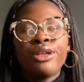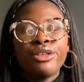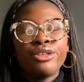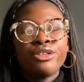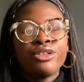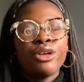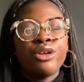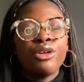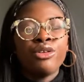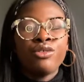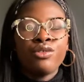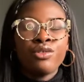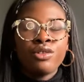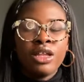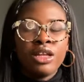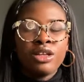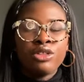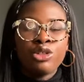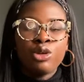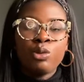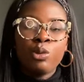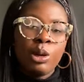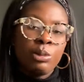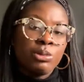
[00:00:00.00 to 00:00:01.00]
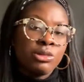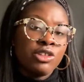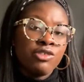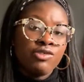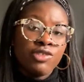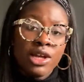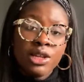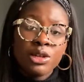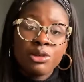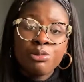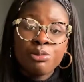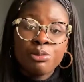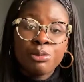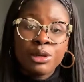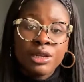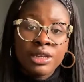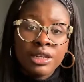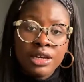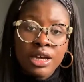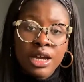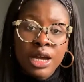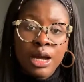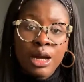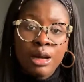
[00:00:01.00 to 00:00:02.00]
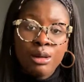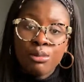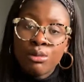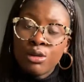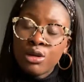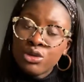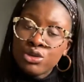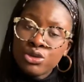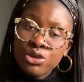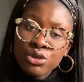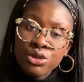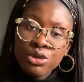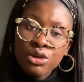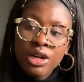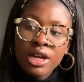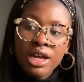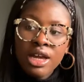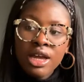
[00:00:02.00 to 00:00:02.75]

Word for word: So like the web development module,